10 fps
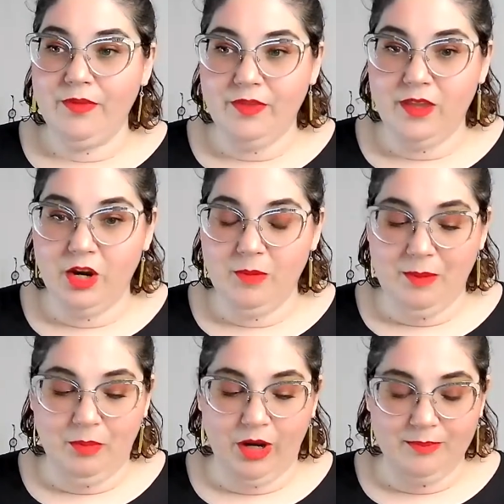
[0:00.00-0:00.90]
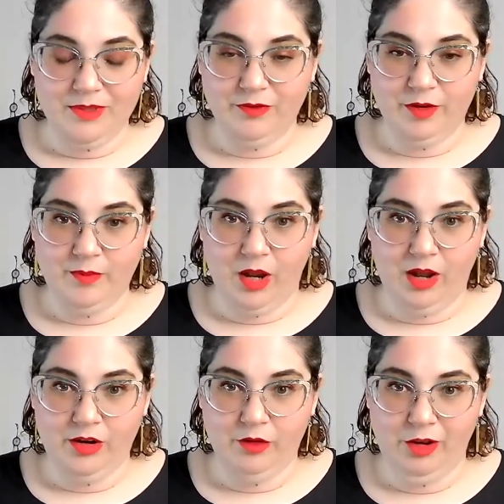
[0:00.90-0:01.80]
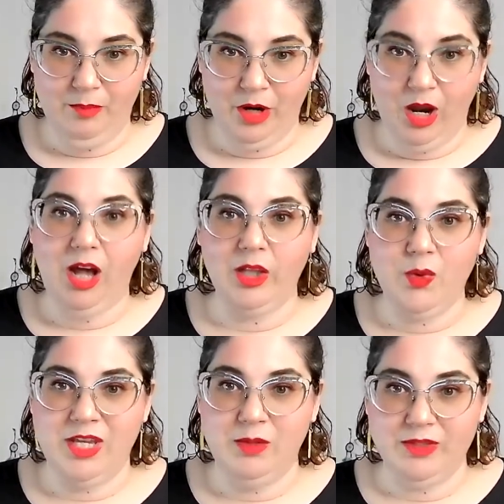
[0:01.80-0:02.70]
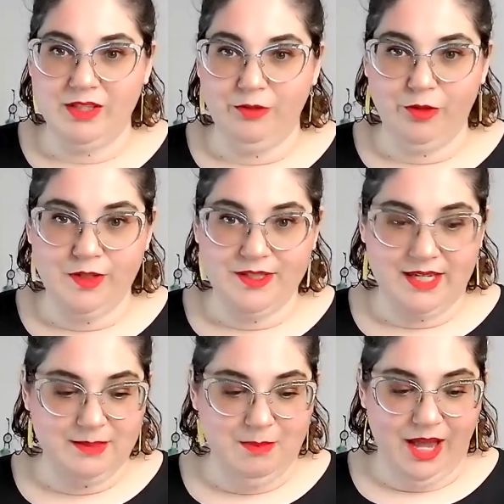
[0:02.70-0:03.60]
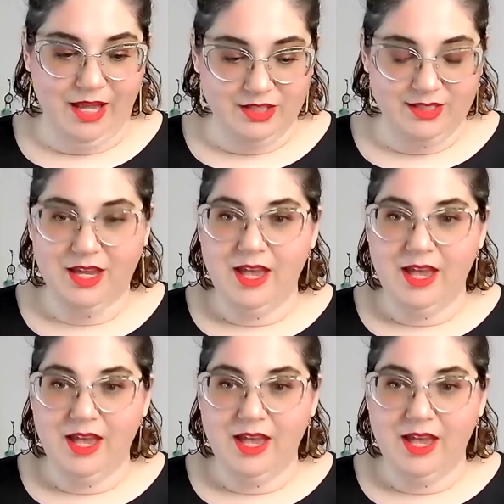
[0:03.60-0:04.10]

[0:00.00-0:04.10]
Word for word: here are my prompts from November. Halloween was the full size mask.